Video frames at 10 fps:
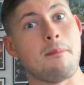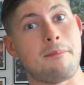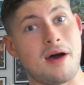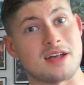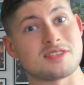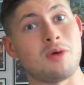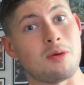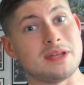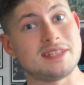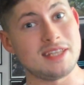But what
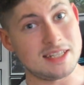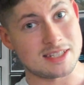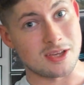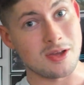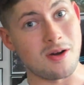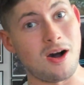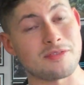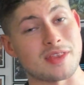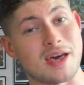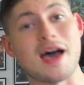we did do
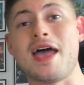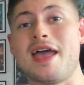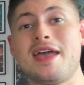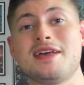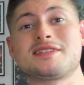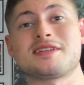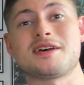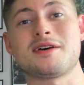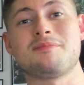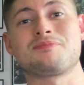after that is
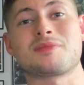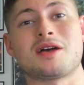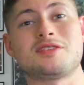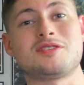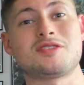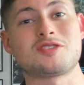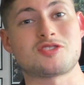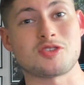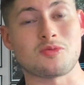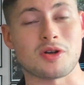
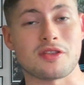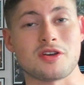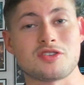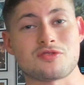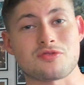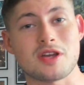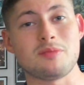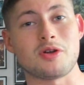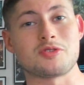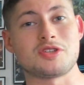took one of those free
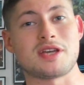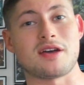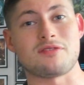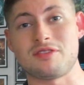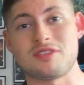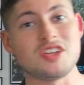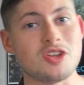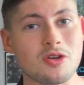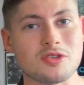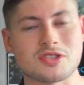models you get if you're
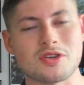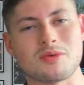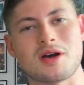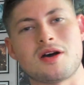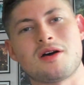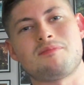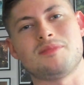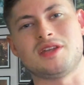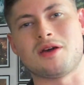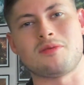new to
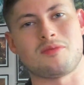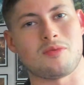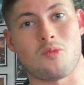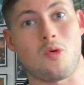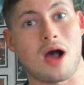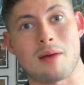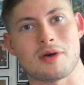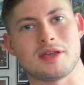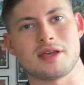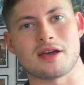you know,
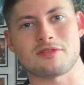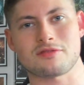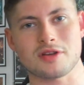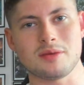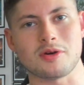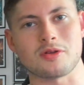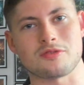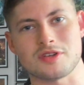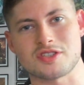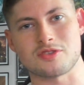Warhammer. You get a free model,
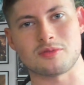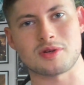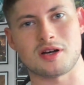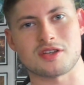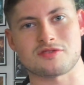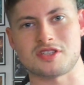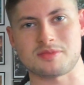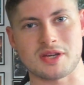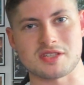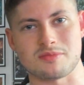free Stormcast, free
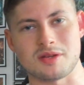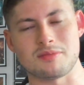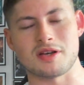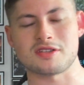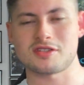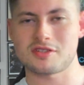Space Marine, but